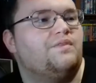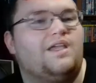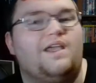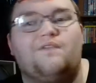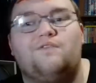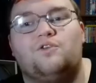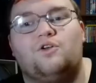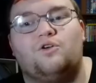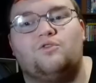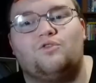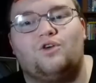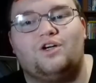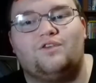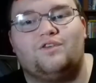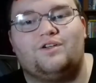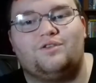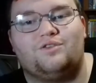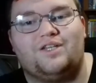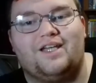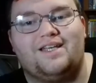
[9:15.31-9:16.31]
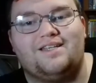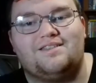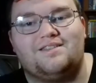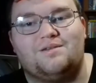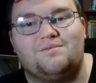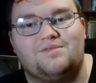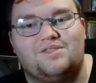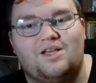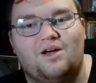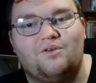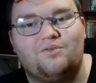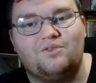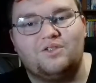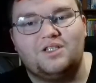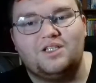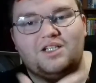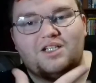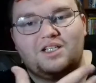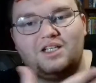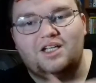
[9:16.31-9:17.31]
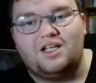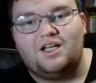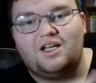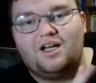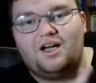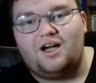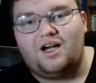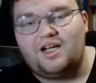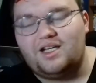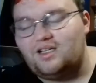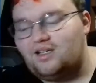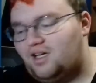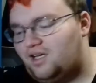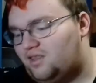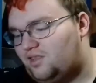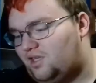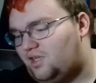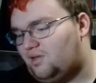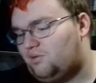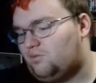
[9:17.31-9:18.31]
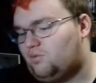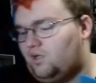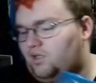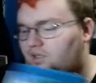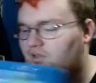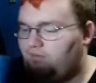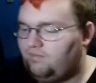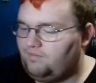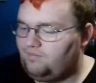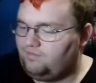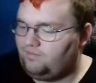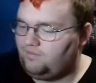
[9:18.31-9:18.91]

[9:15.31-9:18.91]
Even though Ryan Reynolds hates it himself, I think it was quite good.